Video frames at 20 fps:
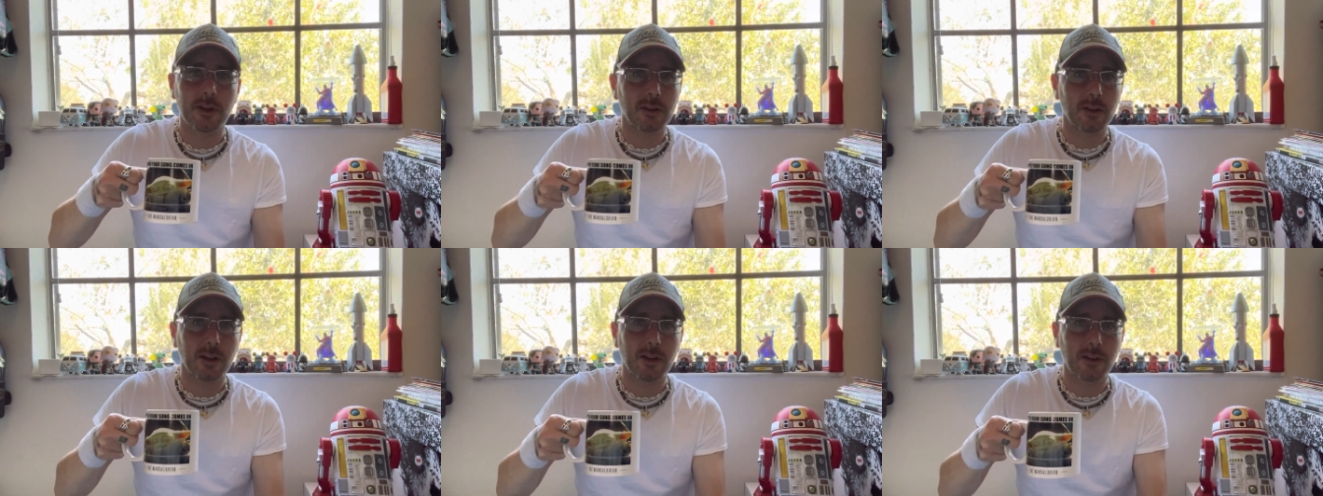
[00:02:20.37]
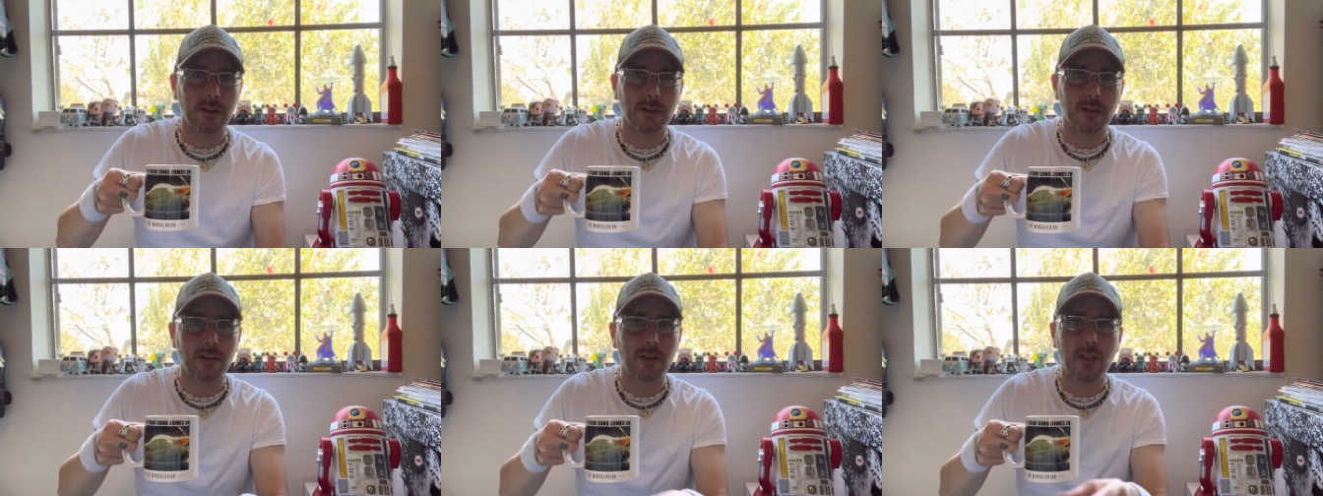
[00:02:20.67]
It's like
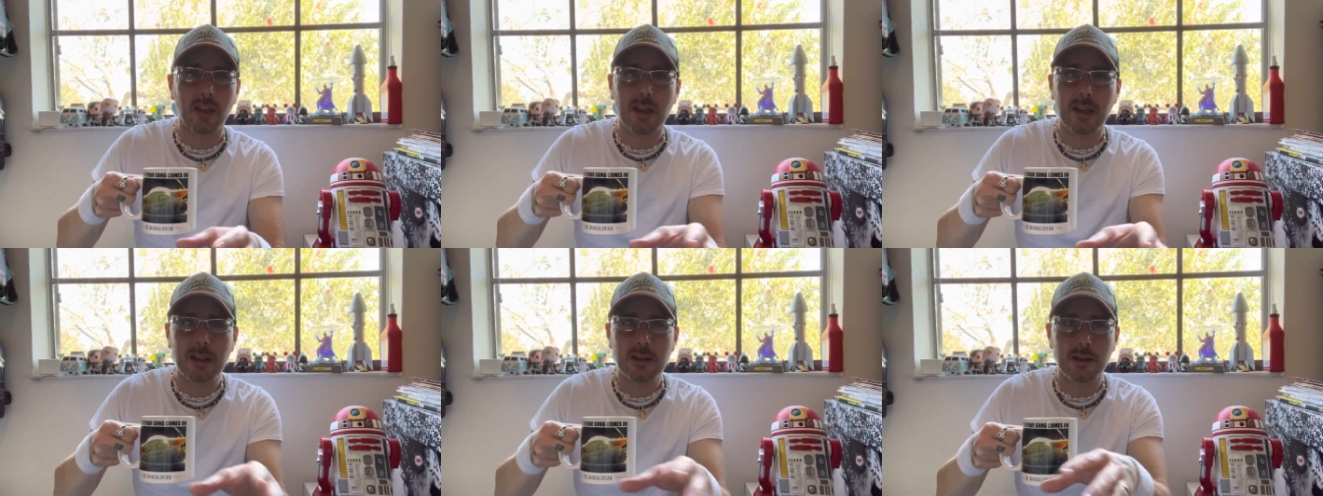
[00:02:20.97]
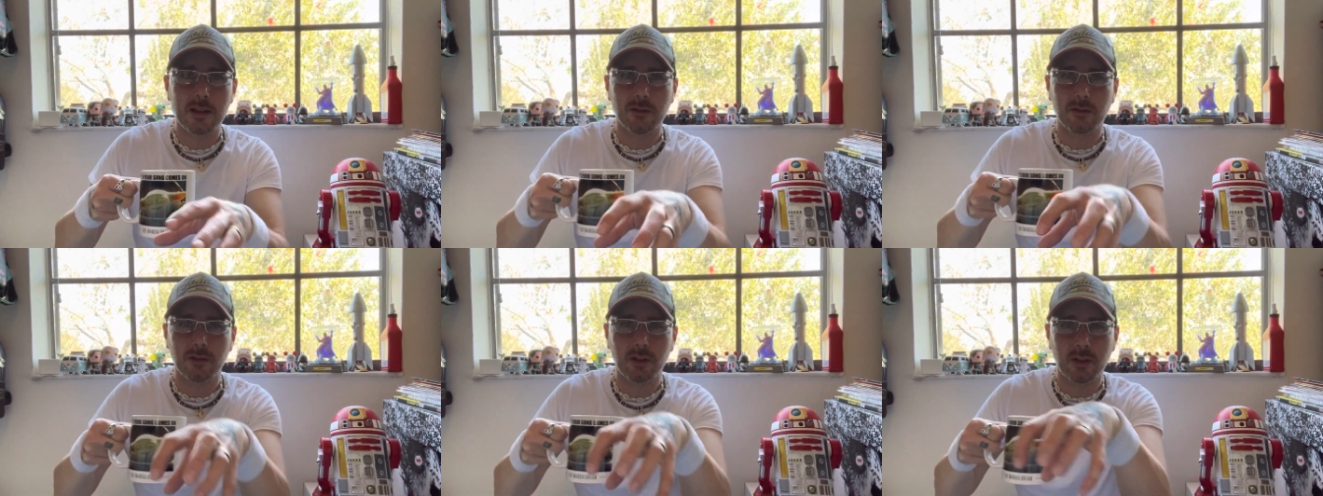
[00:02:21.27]
this thing,
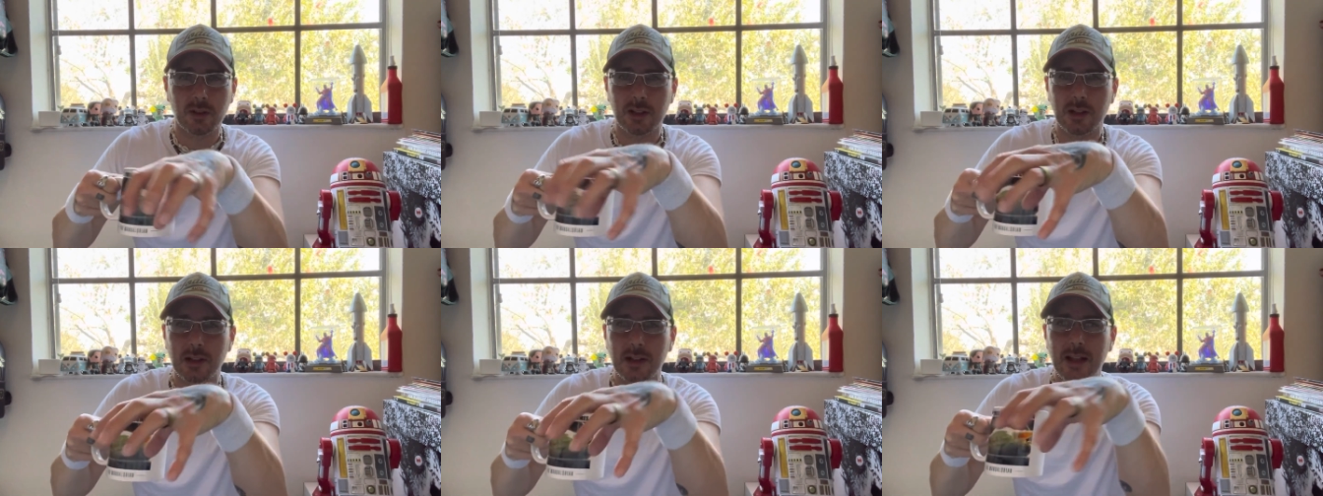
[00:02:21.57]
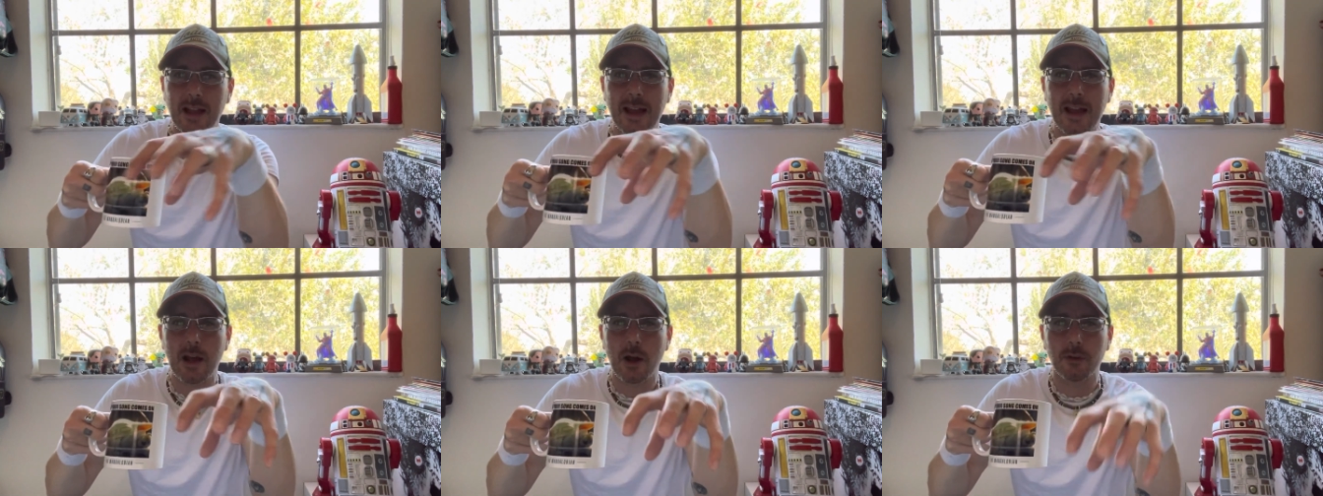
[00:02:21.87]
this a
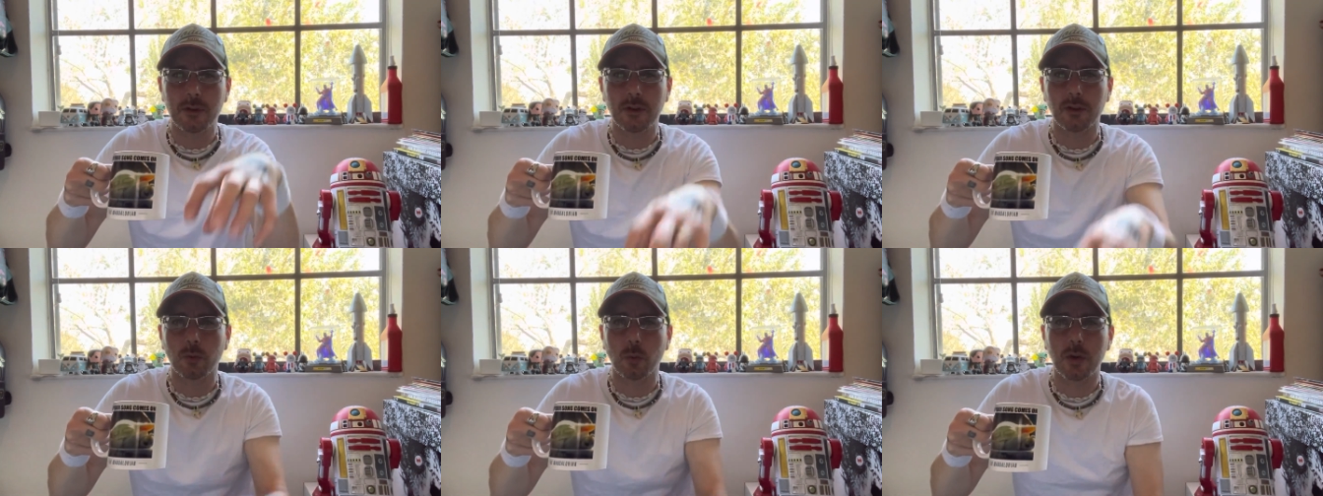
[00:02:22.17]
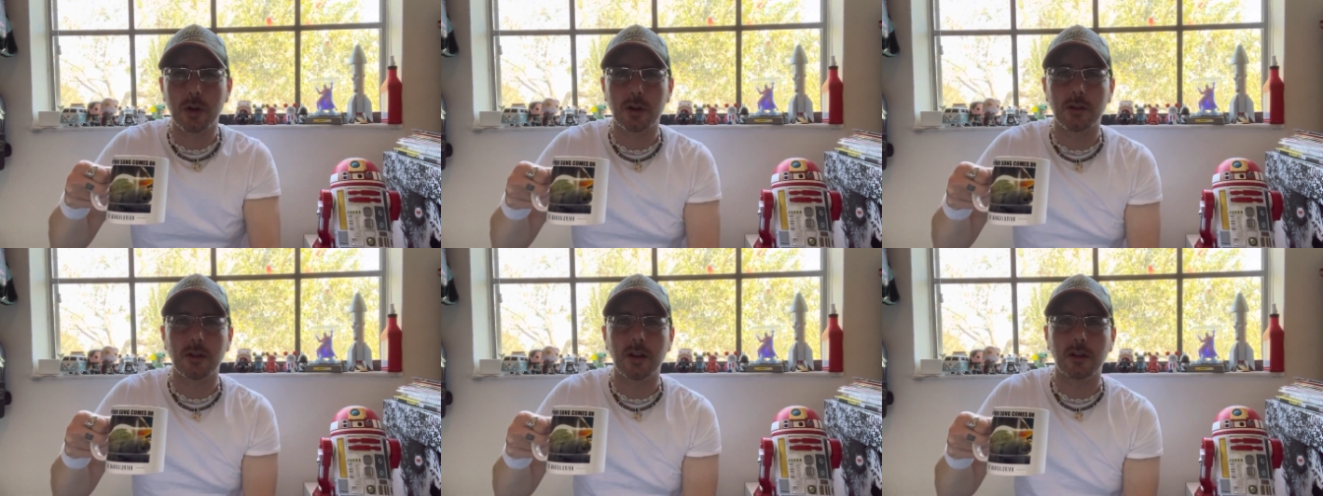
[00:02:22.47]
cloud, this
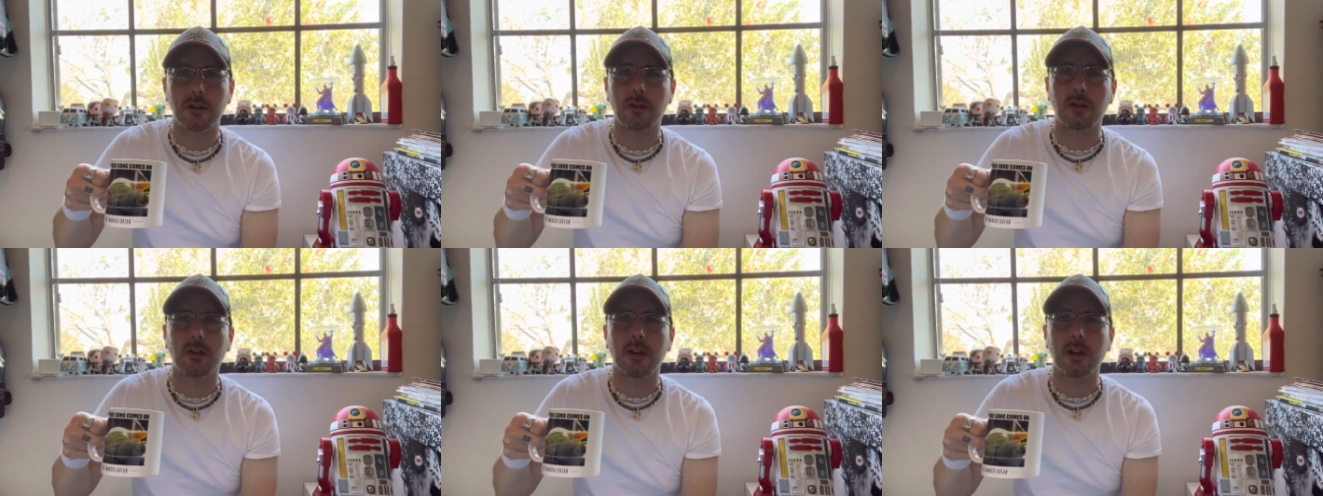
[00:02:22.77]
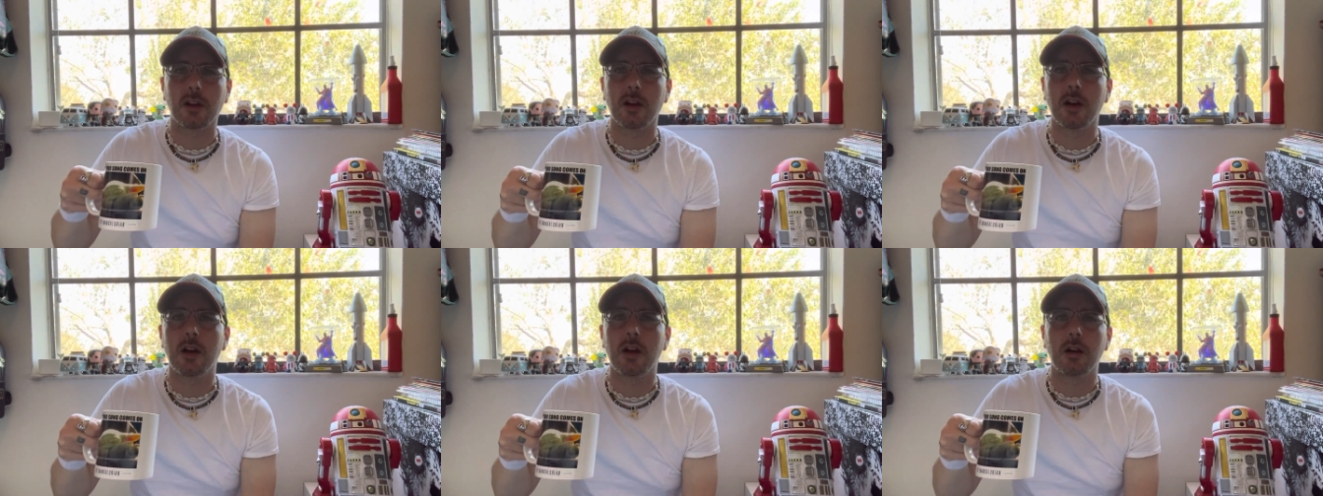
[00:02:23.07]
weird thing that's just
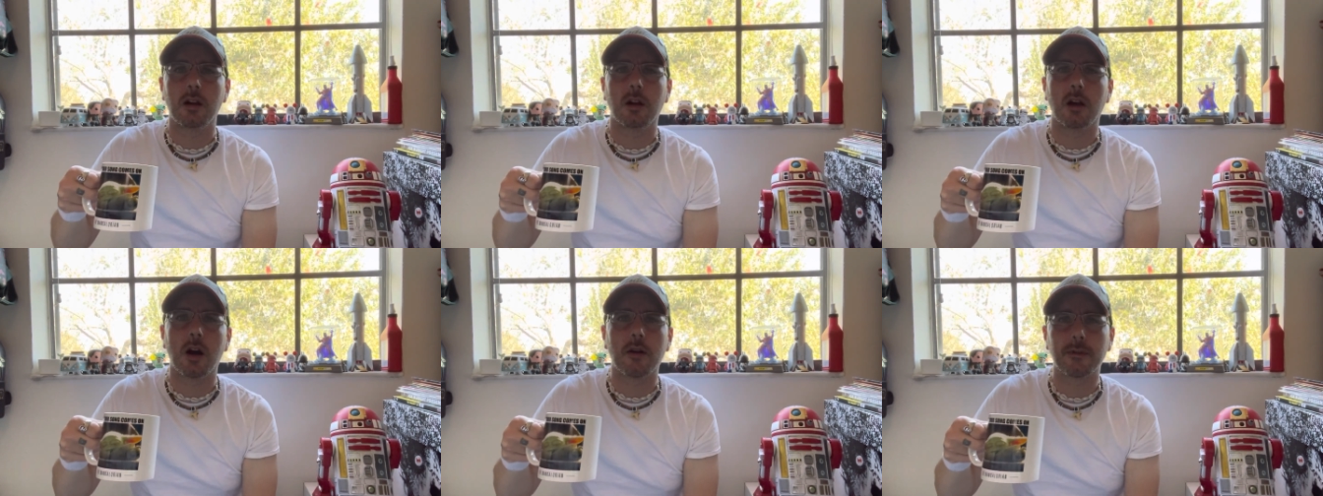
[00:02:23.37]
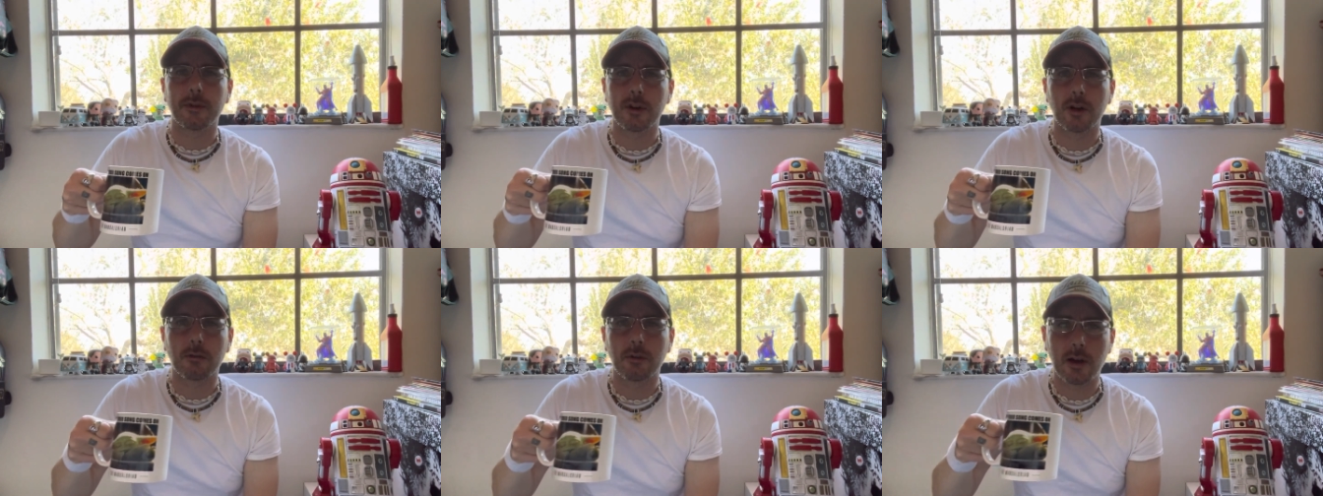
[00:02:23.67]
like
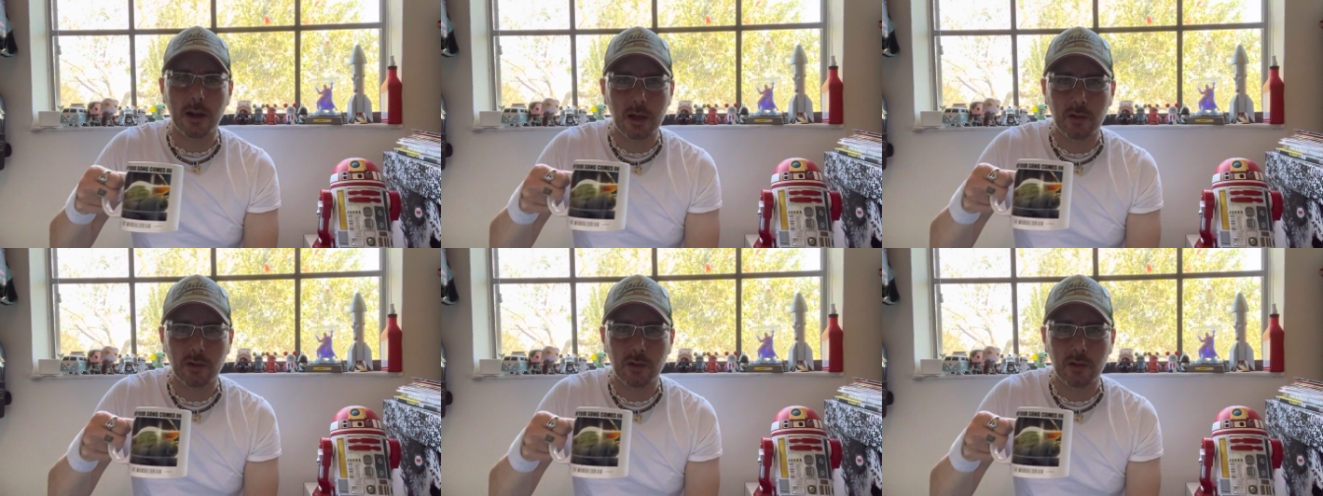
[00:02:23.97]
hovering around